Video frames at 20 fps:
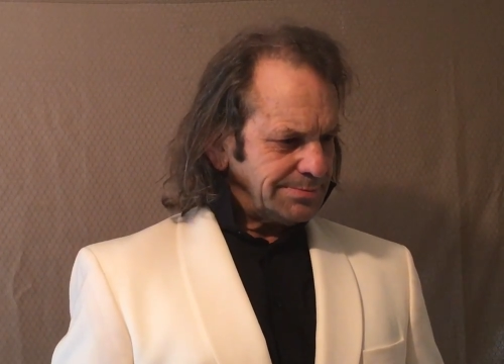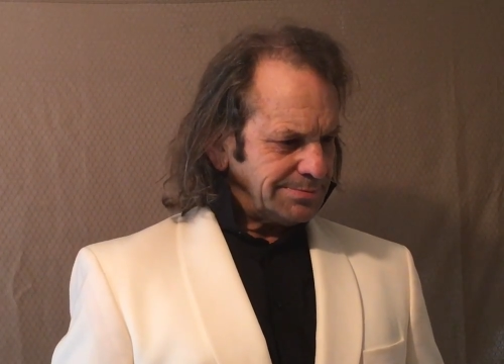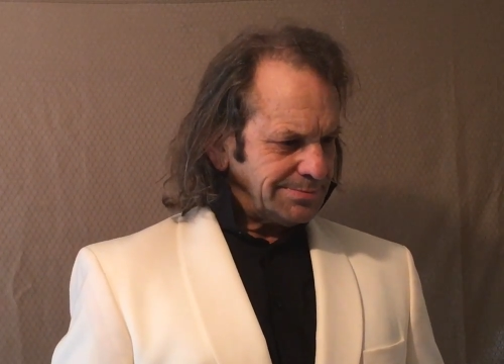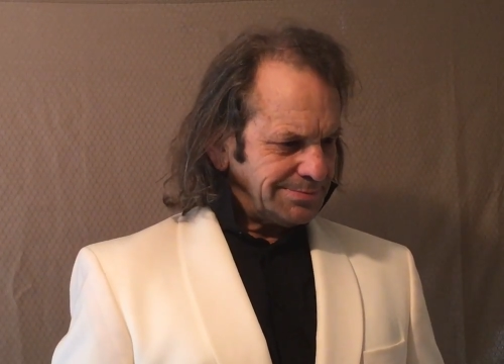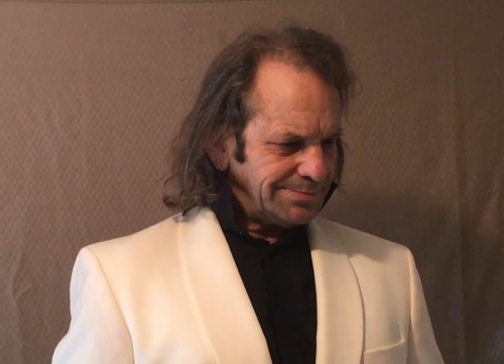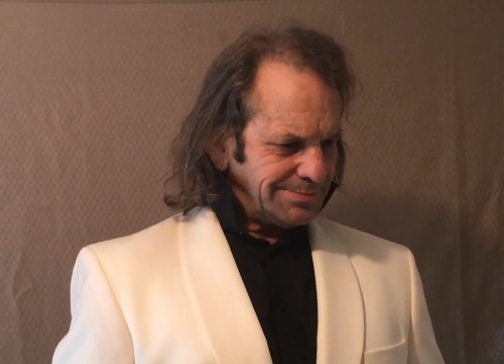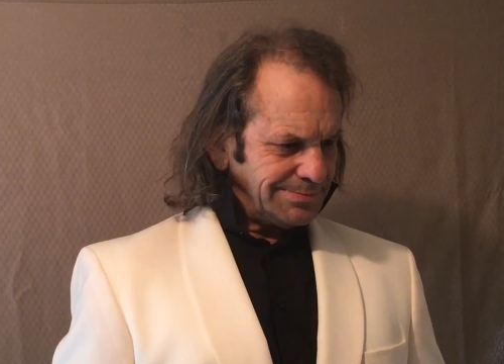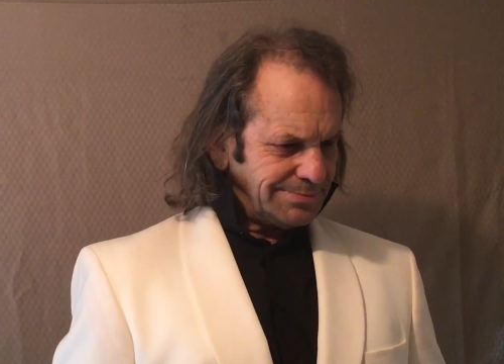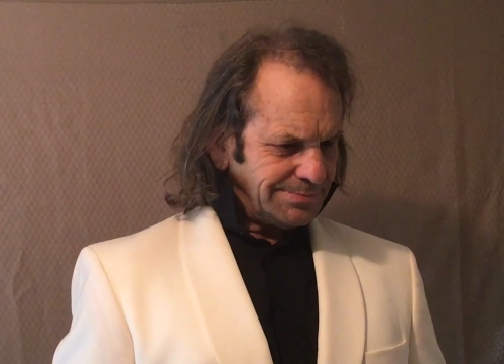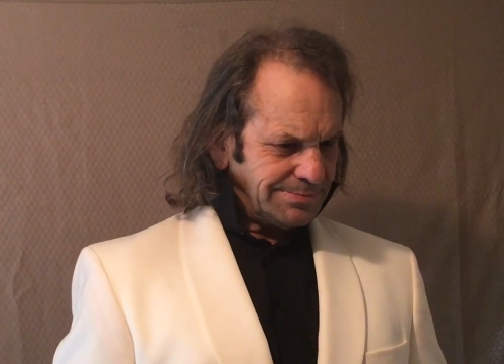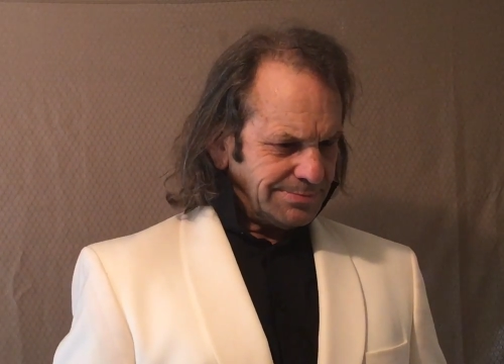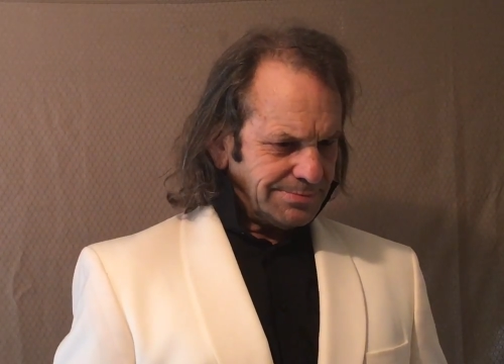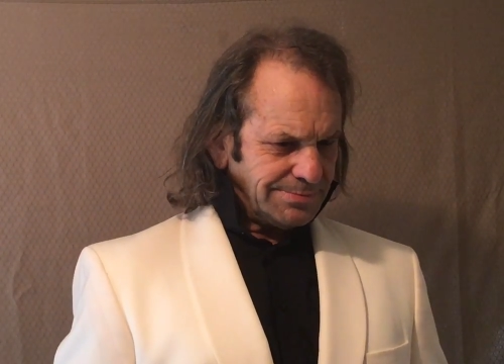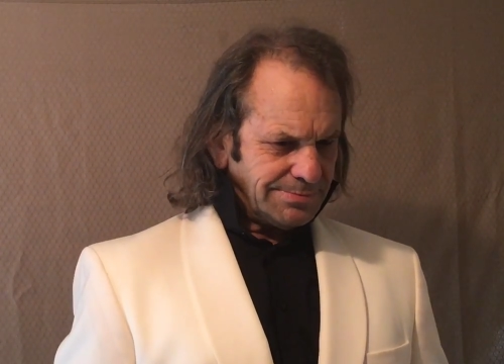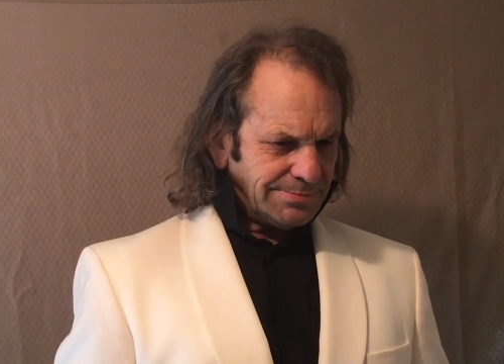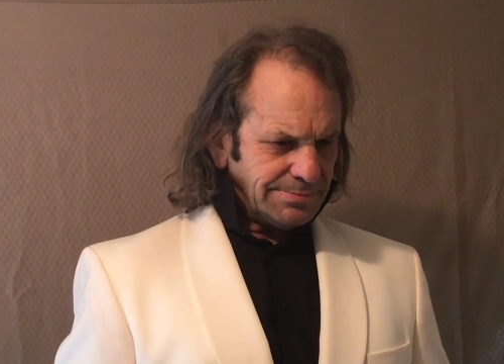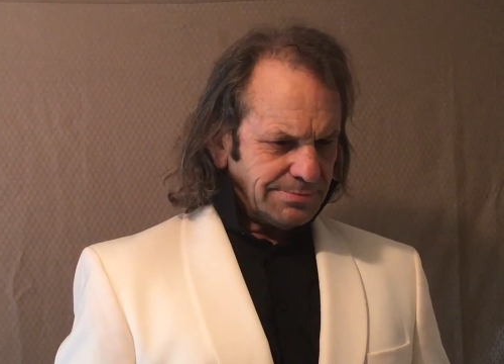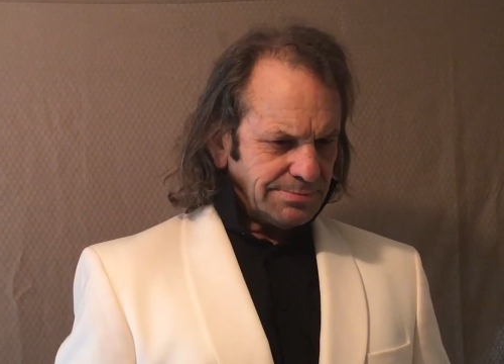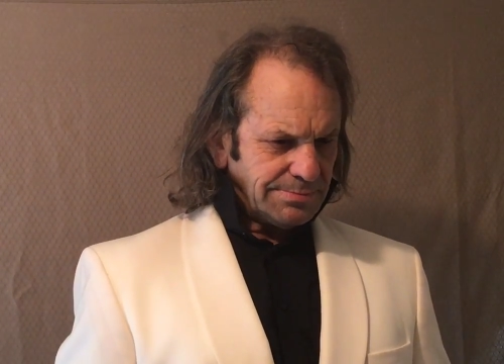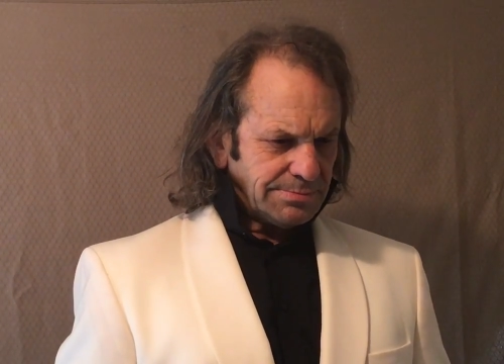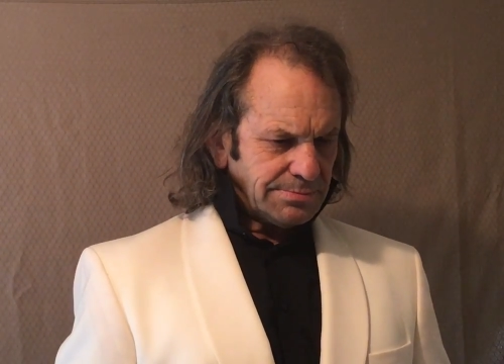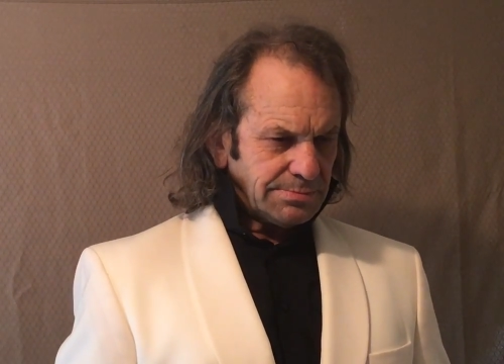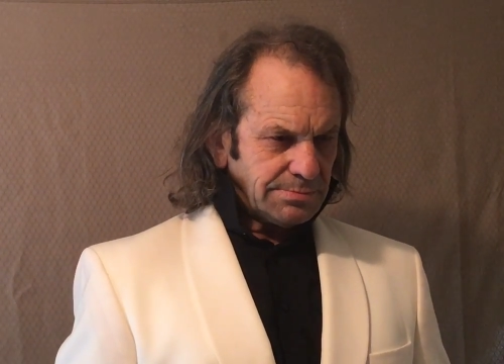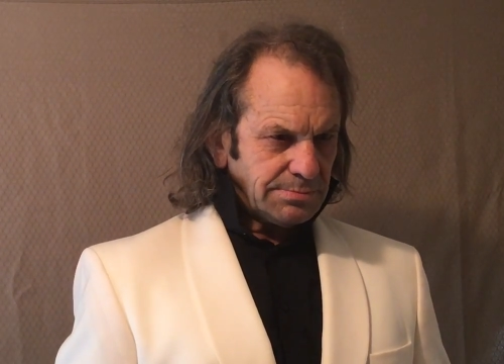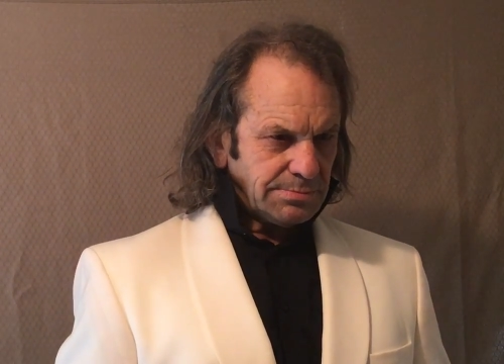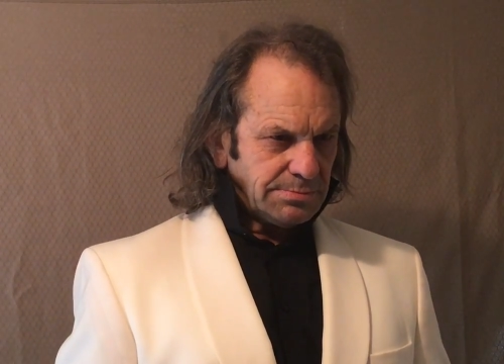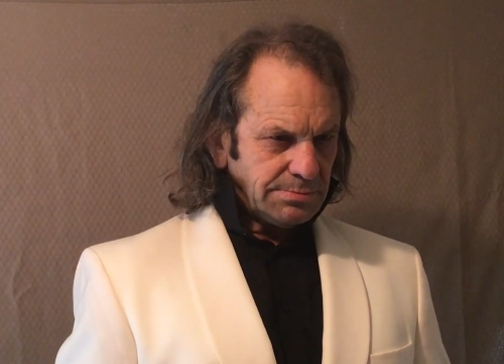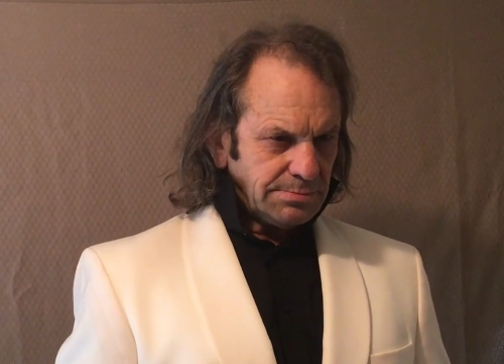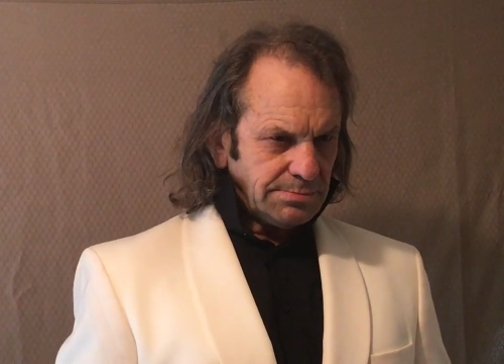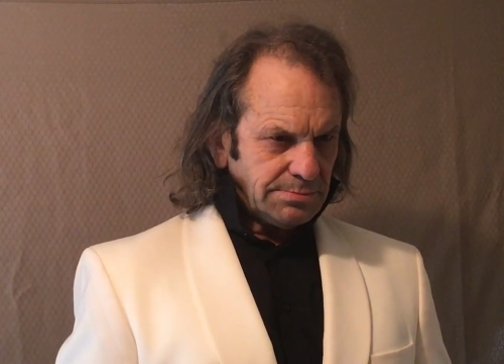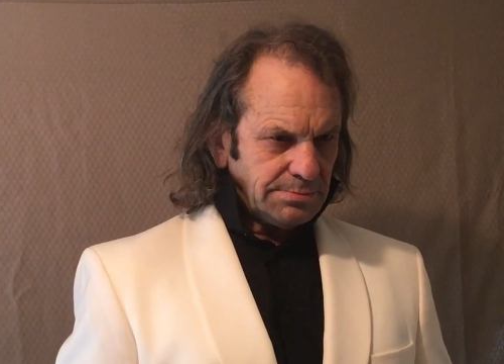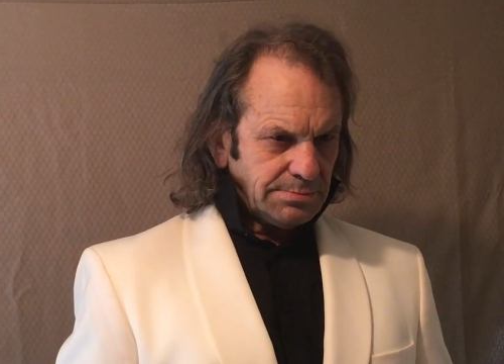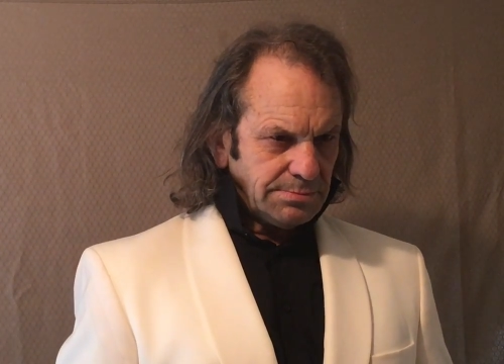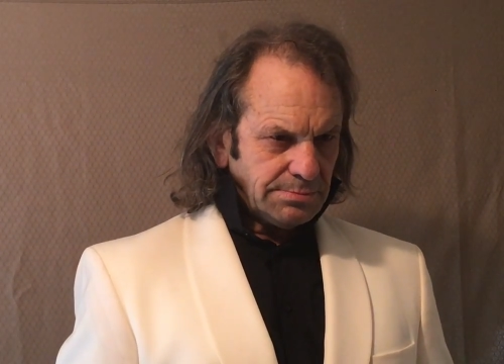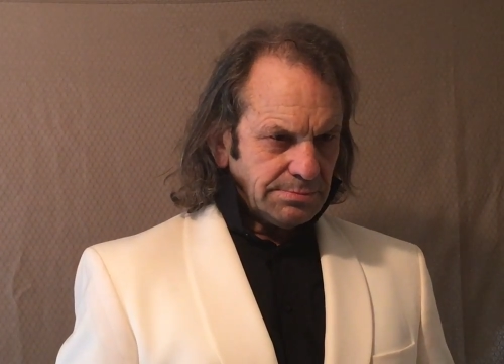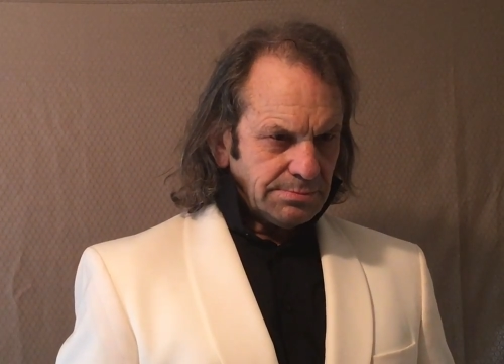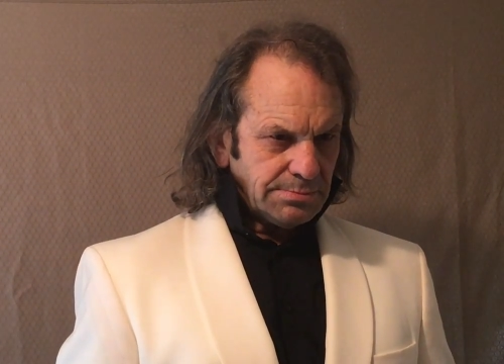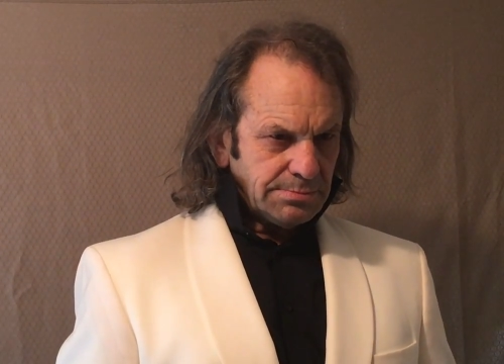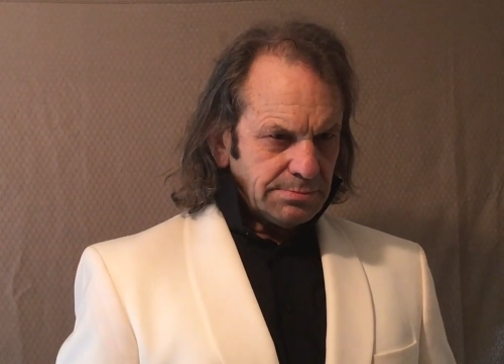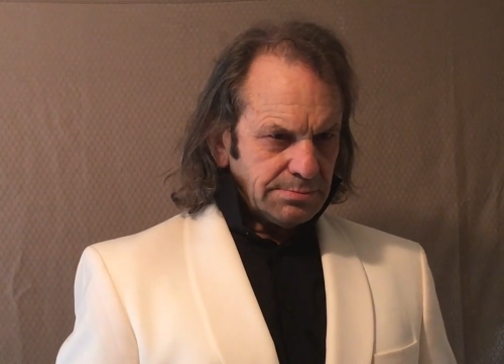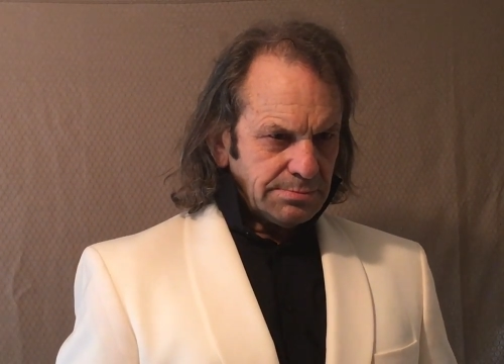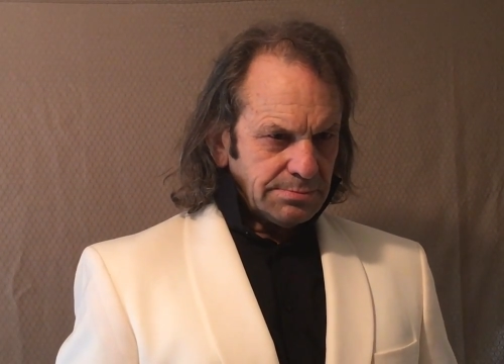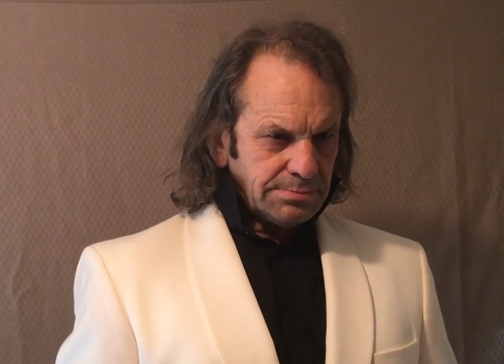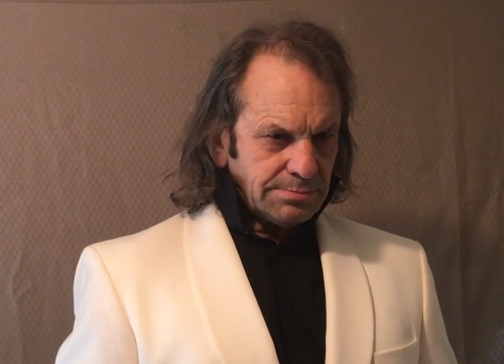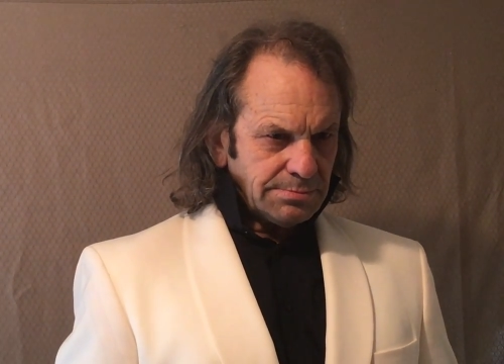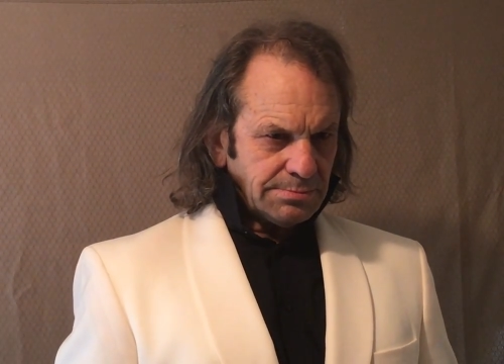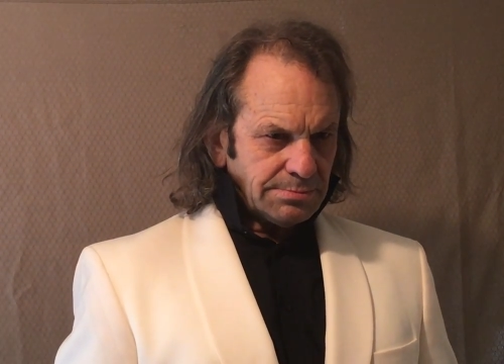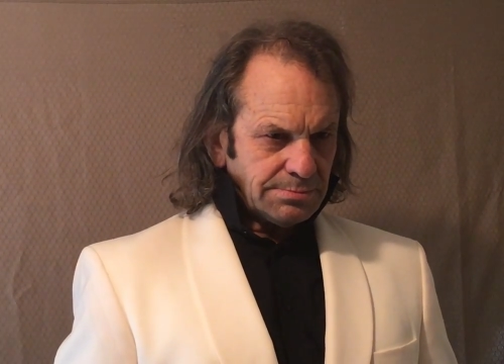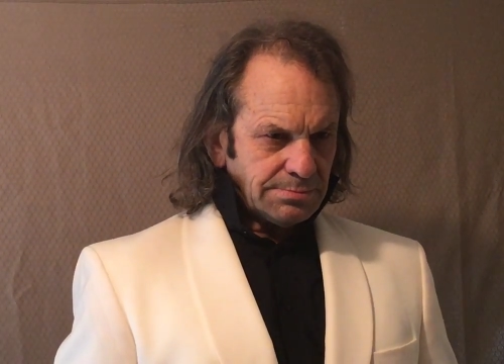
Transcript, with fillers: Yeah, no shit. It's the end of the world out there.